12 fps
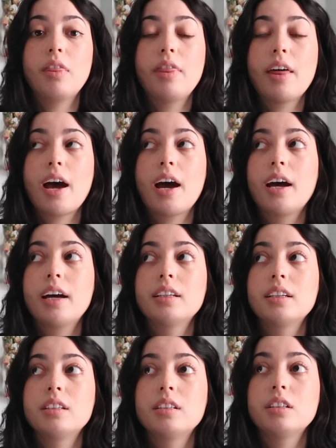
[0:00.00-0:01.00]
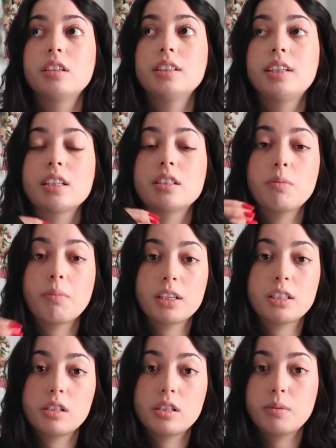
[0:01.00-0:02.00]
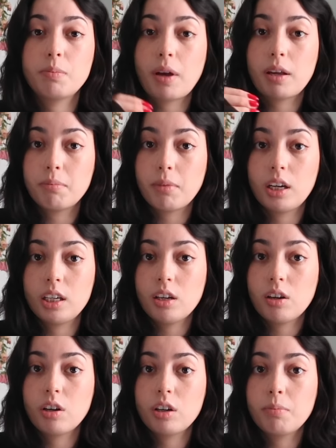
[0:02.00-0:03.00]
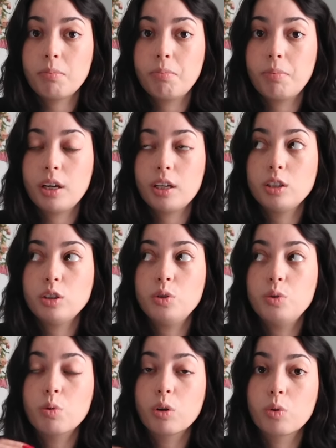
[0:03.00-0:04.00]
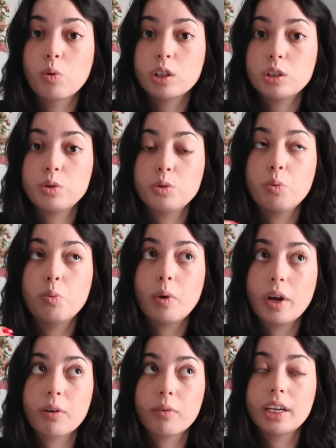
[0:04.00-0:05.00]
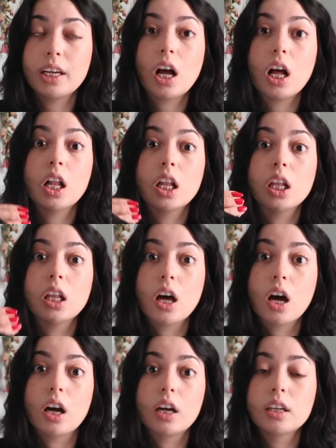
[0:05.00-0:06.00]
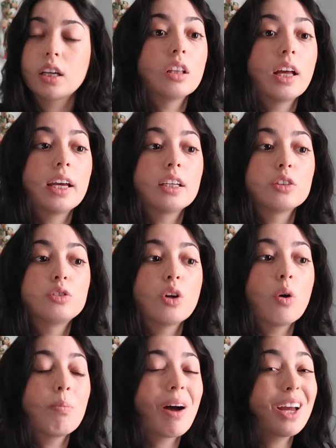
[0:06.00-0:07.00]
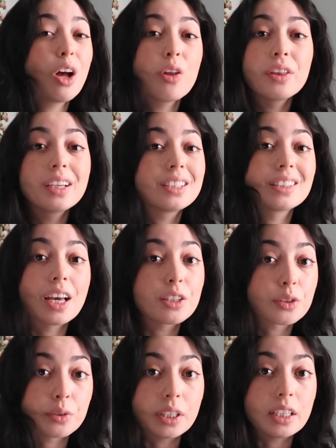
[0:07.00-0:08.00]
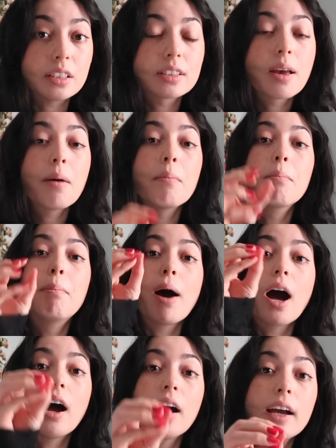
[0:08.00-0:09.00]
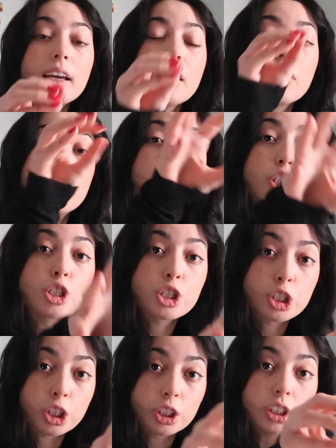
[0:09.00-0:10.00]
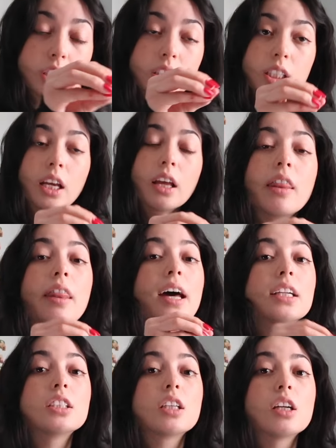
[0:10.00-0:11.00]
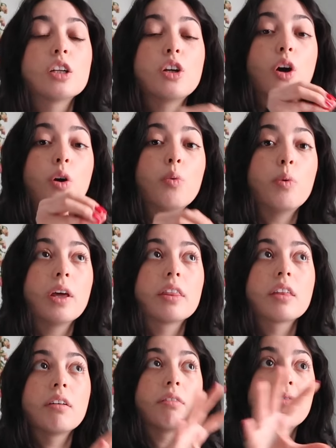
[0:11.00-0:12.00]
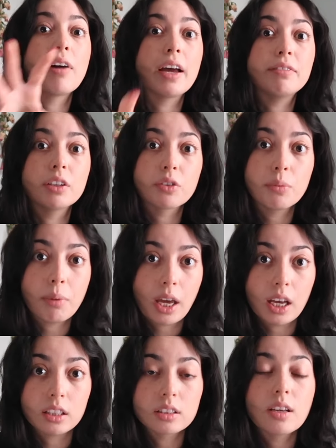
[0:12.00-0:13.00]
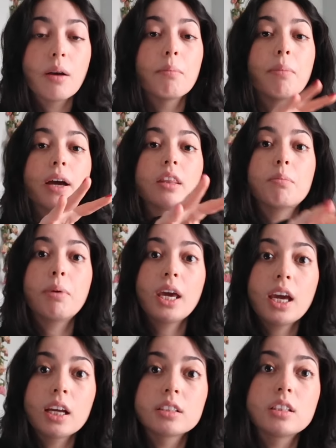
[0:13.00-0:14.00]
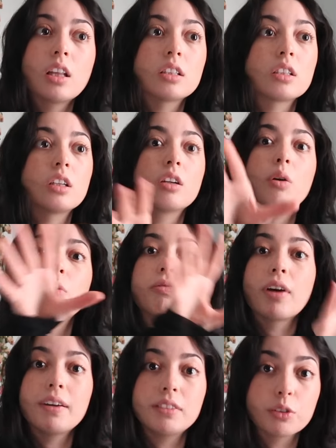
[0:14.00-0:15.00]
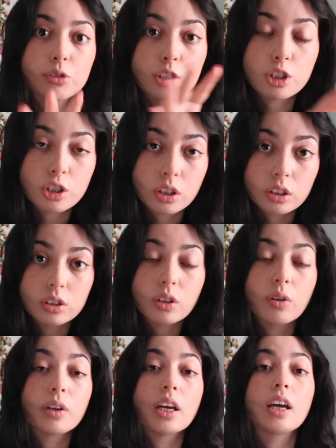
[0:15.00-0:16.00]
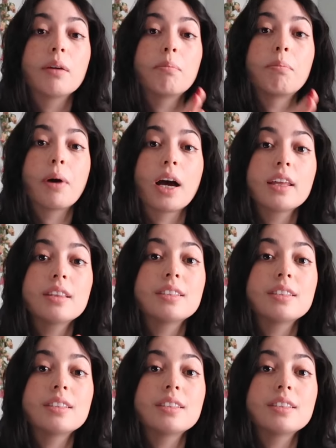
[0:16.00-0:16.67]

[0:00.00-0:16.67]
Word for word: that yes, you might spend money on, but you are going to wear it a lot. Like, don't buy all the accessories. Buy the shirt that is going to go with five different pants. Buy the pants that's going to go with five different shirts, okay? Buy the